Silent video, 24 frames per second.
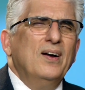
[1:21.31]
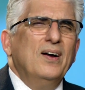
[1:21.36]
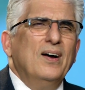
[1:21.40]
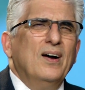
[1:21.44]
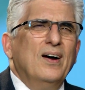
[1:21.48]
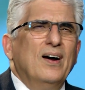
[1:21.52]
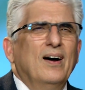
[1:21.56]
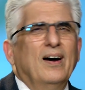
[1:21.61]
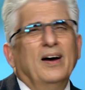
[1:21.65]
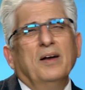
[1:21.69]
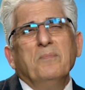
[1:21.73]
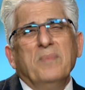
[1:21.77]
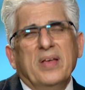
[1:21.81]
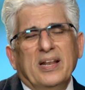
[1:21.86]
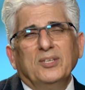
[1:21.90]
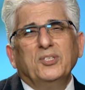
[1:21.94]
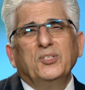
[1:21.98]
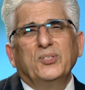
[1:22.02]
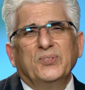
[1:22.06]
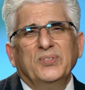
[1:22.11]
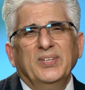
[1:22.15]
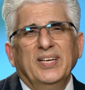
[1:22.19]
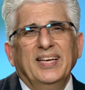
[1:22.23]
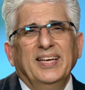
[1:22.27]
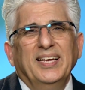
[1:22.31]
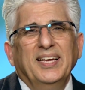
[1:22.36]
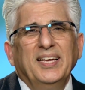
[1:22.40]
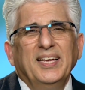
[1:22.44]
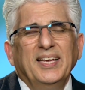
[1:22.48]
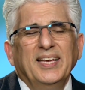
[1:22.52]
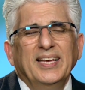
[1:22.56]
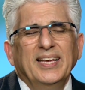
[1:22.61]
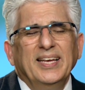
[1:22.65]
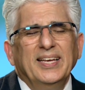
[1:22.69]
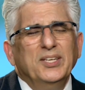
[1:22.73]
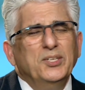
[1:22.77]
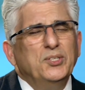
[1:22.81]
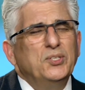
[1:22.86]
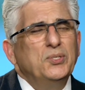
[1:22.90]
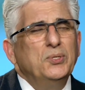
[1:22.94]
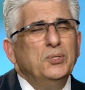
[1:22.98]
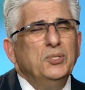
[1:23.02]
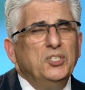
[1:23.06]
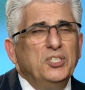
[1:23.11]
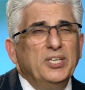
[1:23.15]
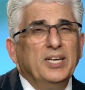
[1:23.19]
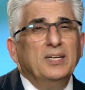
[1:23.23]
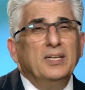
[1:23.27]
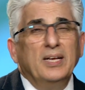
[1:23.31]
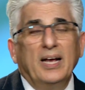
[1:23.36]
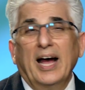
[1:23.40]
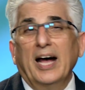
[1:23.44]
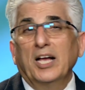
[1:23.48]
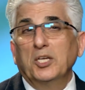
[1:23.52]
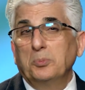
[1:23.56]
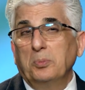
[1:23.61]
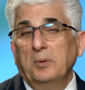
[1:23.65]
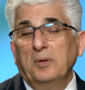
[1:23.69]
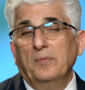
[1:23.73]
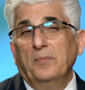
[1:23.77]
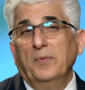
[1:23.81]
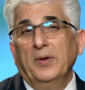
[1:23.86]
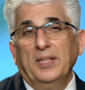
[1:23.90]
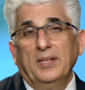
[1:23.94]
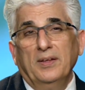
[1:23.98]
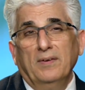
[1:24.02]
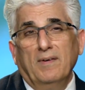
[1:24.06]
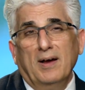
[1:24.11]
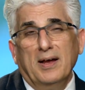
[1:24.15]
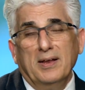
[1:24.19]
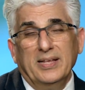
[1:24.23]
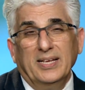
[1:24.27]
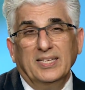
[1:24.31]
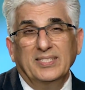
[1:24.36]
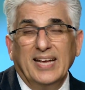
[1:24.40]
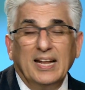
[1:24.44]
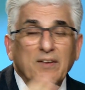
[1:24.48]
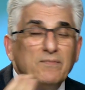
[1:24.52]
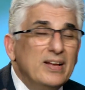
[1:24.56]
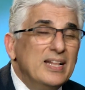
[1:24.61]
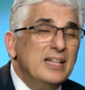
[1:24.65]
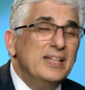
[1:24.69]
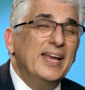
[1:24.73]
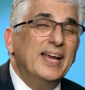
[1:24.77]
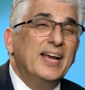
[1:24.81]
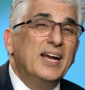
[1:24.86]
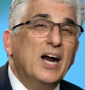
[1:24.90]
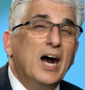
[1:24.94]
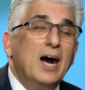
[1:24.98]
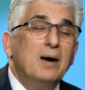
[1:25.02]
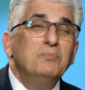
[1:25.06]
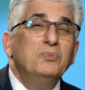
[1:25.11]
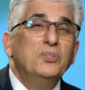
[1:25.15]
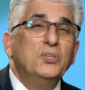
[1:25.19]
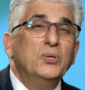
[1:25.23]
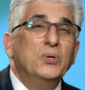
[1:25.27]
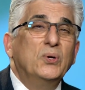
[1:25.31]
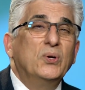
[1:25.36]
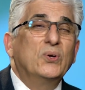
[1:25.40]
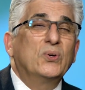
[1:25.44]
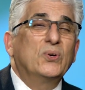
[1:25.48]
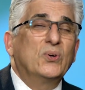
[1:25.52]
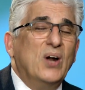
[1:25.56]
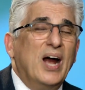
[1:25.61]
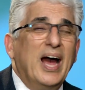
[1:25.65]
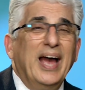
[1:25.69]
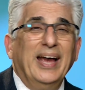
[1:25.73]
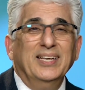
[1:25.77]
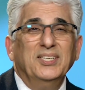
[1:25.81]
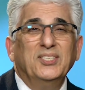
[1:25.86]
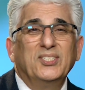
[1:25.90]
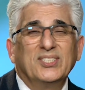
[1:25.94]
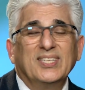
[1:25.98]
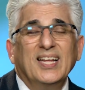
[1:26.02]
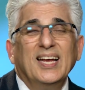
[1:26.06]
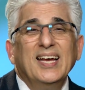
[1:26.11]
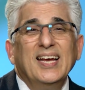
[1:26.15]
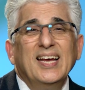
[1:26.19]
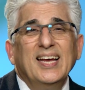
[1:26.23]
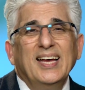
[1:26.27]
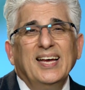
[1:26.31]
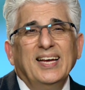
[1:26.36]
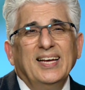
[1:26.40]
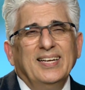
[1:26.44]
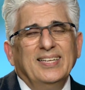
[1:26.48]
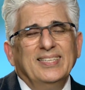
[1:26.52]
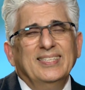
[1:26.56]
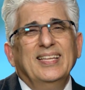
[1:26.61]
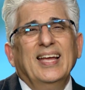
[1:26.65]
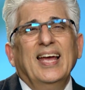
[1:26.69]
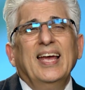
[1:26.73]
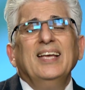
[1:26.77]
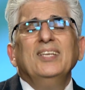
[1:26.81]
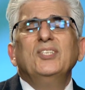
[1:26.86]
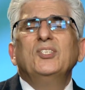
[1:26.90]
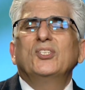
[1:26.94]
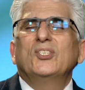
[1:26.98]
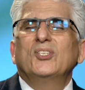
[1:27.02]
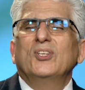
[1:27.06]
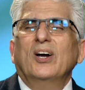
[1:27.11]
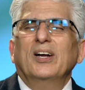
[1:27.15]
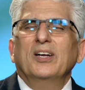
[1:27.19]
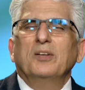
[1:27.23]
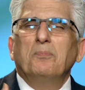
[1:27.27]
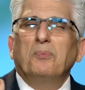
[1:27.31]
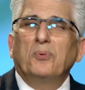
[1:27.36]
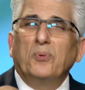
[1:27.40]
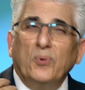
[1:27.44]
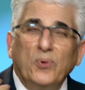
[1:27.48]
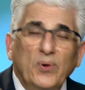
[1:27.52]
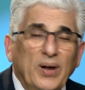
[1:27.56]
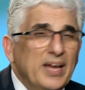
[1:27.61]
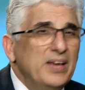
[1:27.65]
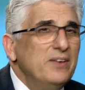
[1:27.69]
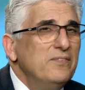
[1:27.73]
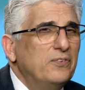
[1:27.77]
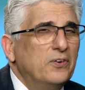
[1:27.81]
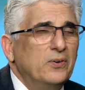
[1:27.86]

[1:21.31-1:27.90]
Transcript: our ministry is to share the gospel with Iranians. And when they come to Christ, they start praying for